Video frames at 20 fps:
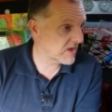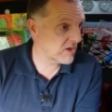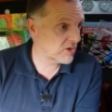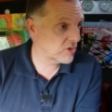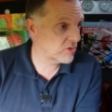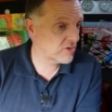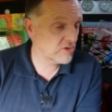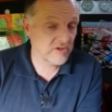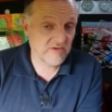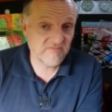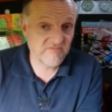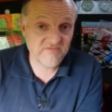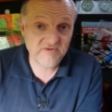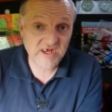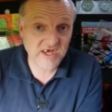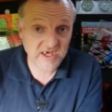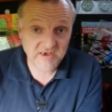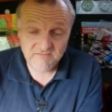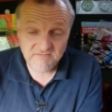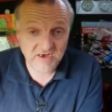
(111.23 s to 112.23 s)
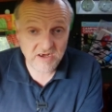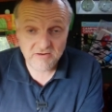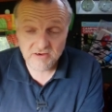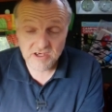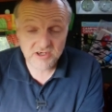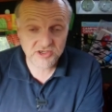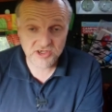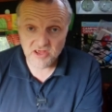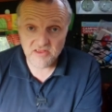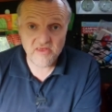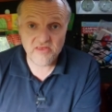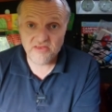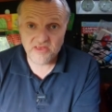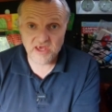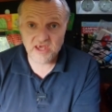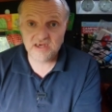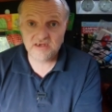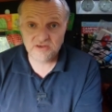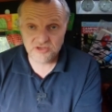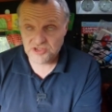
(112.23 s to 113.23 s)
you can inflate various other
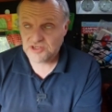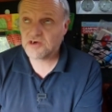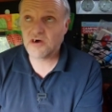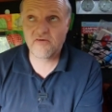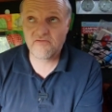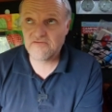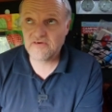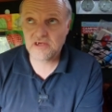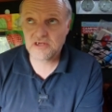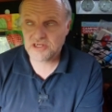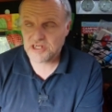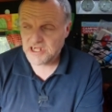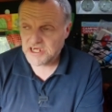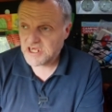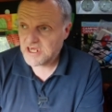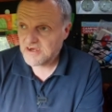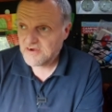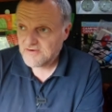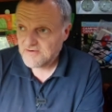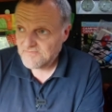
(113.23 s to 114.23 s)
things, obviously.